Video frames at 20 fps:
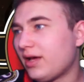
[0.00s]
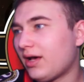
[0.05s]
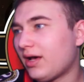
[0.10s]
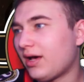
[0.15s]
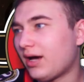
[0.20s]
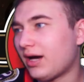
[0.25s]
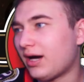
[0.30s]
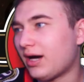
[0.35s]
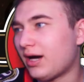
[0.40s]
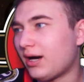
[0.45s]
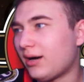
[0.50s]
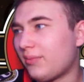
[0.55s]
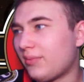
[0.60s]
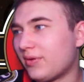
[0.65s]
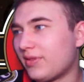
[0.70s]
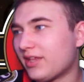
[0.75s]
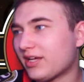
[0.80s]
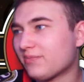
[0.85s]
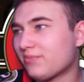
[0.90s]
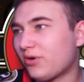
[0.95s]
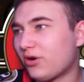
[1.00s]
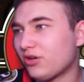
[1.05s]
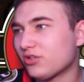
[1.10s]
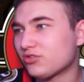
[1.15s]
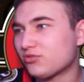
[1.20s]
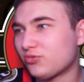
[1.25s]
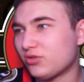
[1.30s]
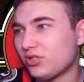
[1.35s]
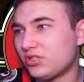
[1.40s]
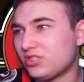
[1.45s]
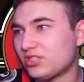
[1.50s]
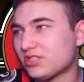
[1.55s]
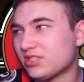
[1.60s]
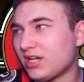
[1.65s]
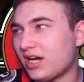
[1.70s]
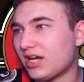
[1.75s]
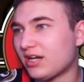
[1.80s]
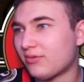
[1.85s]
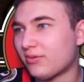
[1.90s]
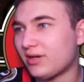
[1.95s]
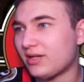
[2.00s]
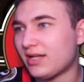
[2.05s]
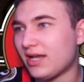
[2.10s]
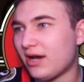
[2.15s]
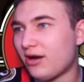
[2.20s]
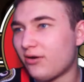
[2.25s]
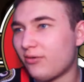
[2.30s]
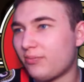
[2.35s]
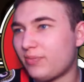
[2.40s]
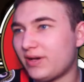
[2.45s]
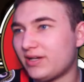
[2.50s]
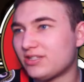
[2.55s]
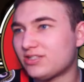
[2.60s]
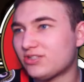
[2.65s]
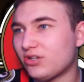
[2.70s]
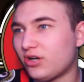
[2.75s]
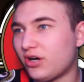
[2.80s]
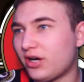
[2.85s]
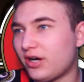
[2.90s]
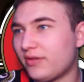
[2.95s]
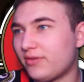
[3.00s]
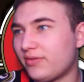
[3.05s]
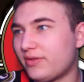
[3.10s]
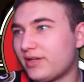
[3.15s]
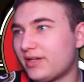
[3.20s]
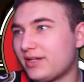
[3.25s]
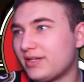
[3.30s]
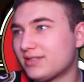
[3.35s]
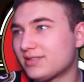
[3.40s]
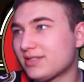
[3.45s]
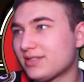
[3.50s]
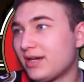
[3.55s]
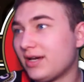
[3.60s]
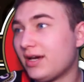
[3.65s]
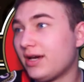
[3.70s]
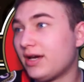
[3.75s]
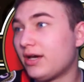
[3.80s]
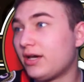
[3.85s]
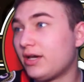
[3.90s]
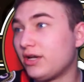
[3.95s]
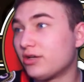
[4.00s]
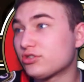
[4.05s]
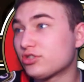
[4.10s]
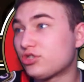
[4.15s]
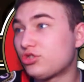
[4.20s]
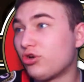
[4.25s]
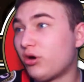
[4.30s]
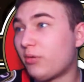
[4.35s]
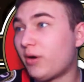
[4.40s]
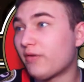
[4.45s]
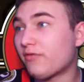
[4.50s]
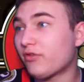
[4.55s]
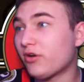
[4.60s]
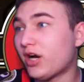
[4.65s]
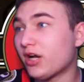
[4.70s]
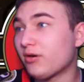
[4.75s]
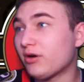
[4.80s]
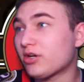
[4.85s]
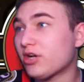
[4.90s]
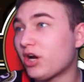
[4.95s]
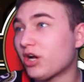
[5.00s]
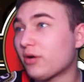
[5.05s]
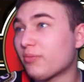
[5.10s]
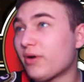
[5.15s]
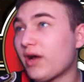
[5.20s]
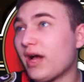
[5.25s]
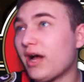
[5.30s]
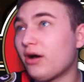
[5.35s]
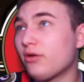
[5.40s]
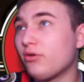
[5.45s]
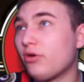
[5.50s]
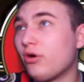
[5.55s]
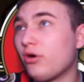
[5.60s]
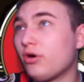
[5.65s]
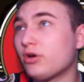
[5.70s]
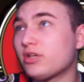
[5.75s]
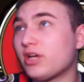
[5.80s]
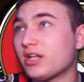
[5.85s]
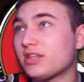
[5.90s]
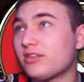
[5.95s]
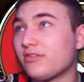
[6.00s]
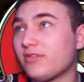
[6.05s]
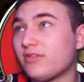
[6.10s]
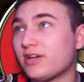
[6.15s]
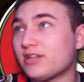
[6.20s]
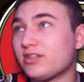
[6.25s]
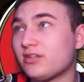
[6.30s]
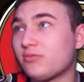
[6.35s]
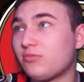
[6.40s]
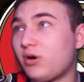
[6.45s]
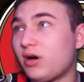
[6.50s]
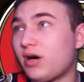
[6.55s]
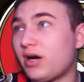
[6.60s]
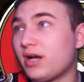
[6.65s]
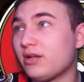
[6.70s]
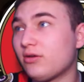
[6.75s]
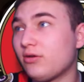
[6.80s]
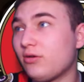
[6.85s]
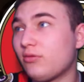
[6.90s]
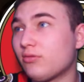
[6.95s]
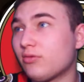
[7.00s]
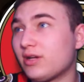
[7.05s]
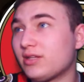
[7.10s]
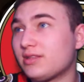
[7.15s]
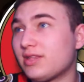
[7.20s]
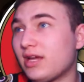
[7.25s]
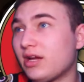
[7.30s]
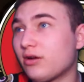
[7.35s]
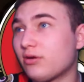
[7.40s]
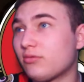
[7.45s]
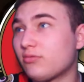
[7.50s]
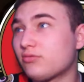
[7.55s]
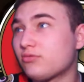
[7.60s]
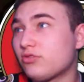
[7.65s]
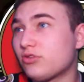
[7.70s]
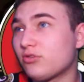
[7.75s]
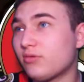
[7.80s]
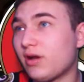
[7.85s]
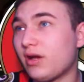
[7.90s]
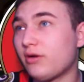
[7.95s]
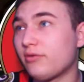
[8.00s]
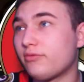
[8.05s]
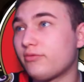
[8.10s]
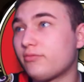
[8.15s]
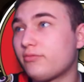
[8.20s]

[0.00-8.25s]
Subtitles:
But Nick Paul's really just got it right now based on his... Here's a 2-on-1 for Ottawa. Connor Brown. Oh, it got deflected wide. Oh, right there. Turn around.